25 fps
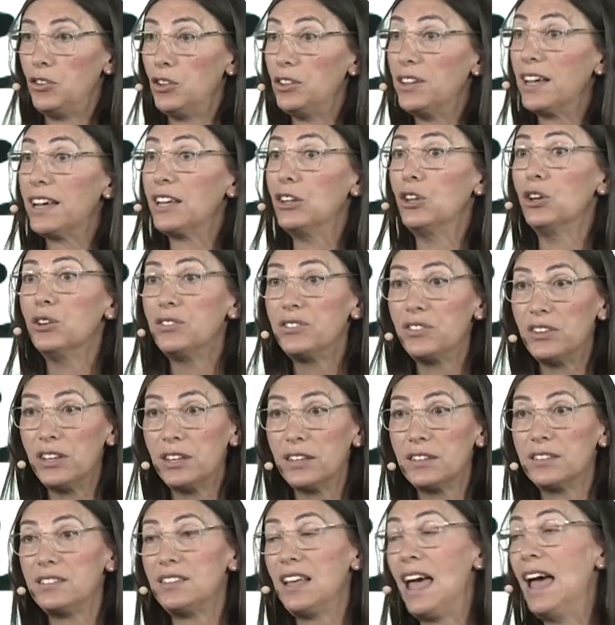
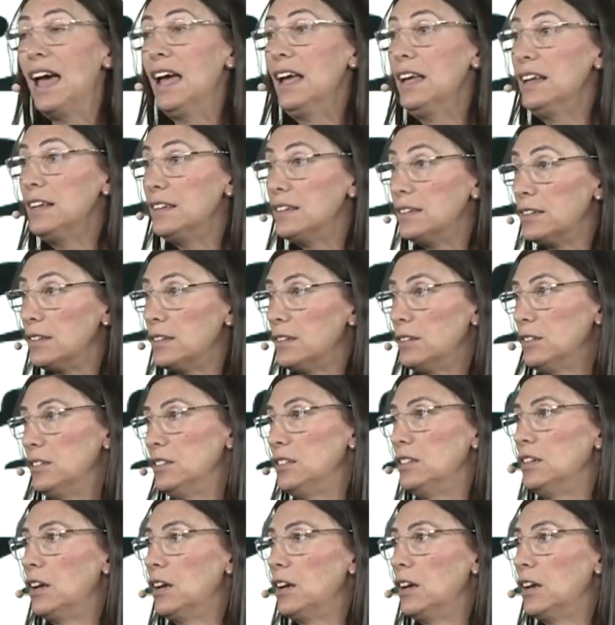diagnostics and the